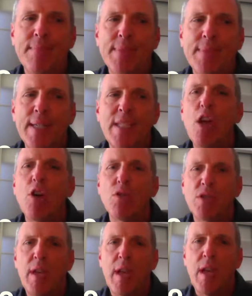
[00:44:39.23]
sales
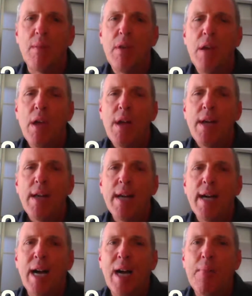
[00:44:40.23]
team,
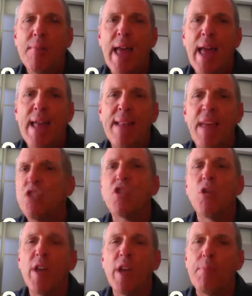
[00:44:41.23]
and they
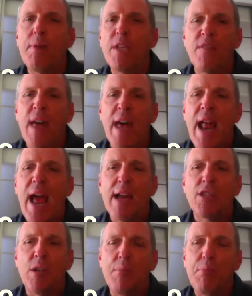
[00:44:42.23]
still get a piece of that
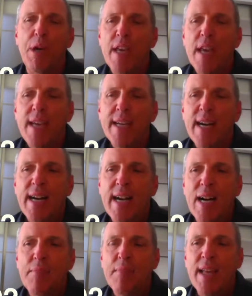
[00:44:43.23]
action. But
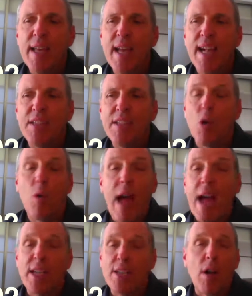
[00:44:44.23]
so
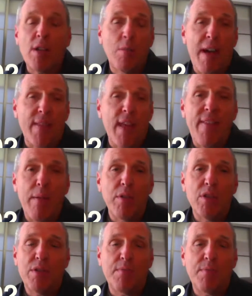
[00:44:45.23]
actually, I talked about that, and that
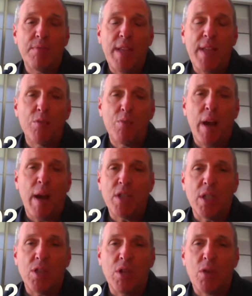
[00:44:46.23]
was what I was
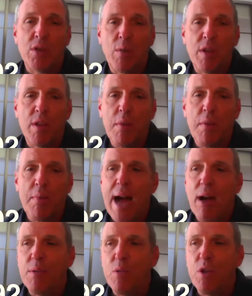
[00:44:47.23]
consulting with him
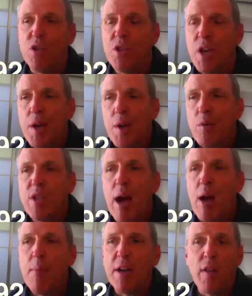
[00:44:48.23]
about was how he
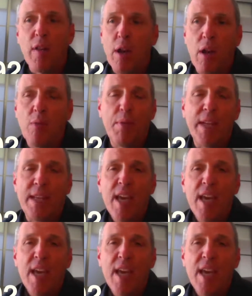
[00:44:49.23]
might do that on his own. But